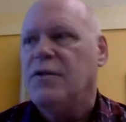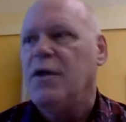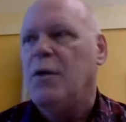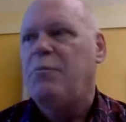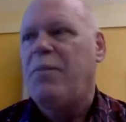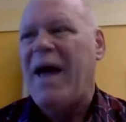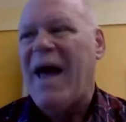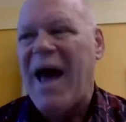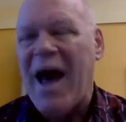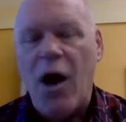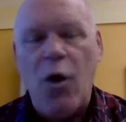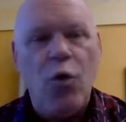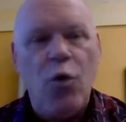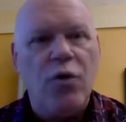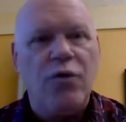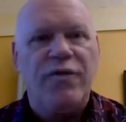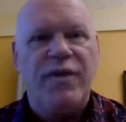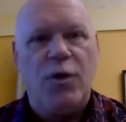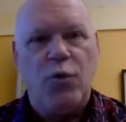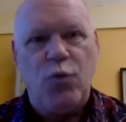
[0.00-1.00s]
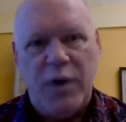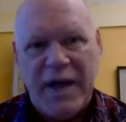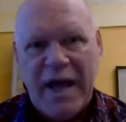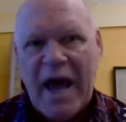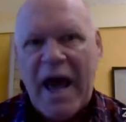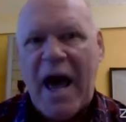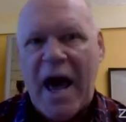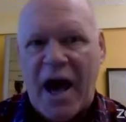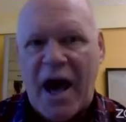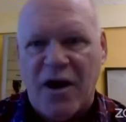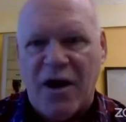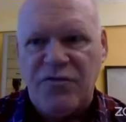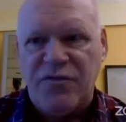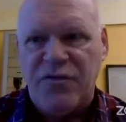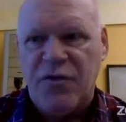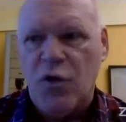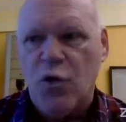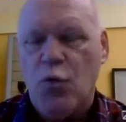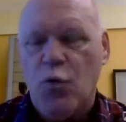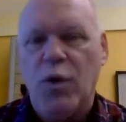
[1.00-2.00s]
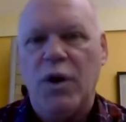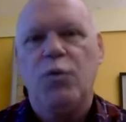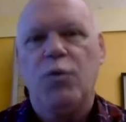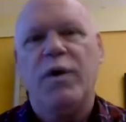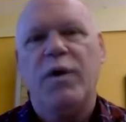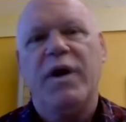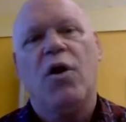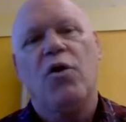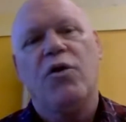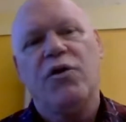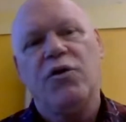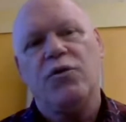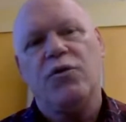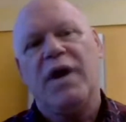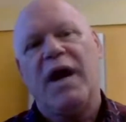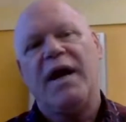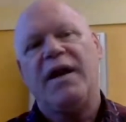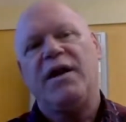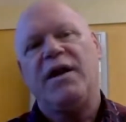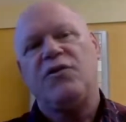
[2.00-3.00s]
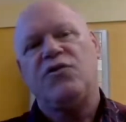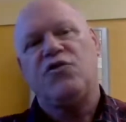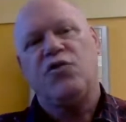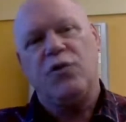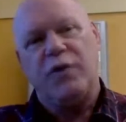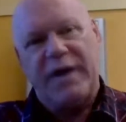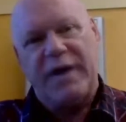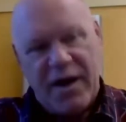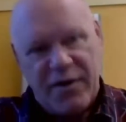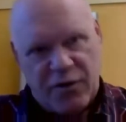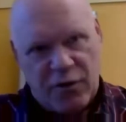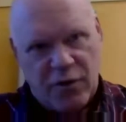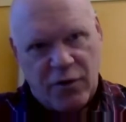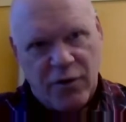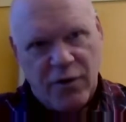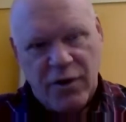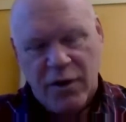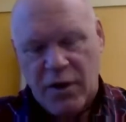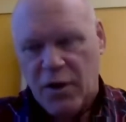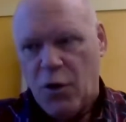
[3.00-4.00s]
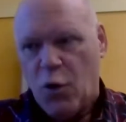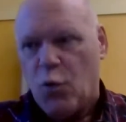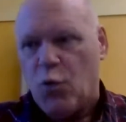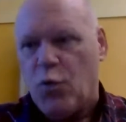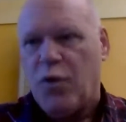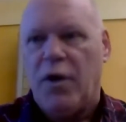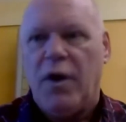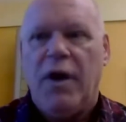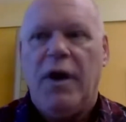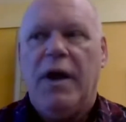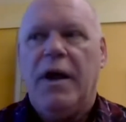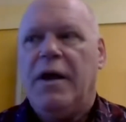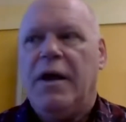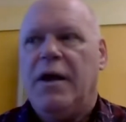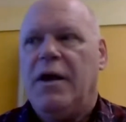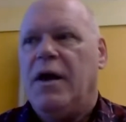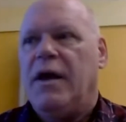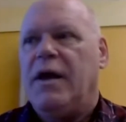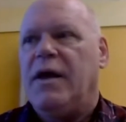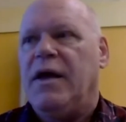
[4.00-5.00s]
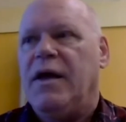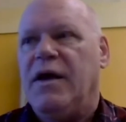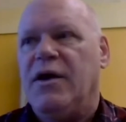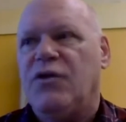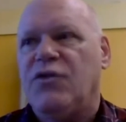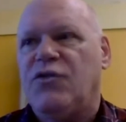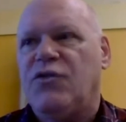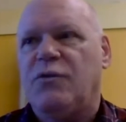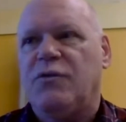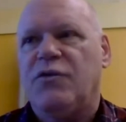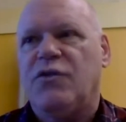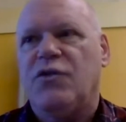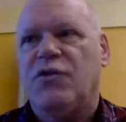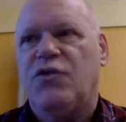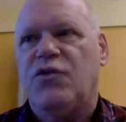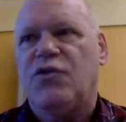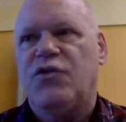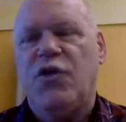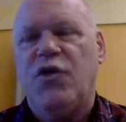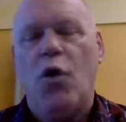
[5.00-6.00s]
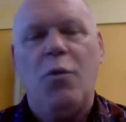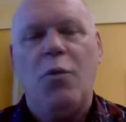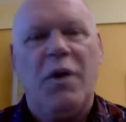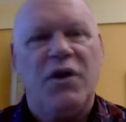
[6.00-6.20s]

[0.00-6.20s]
The power that we have when we are united together is so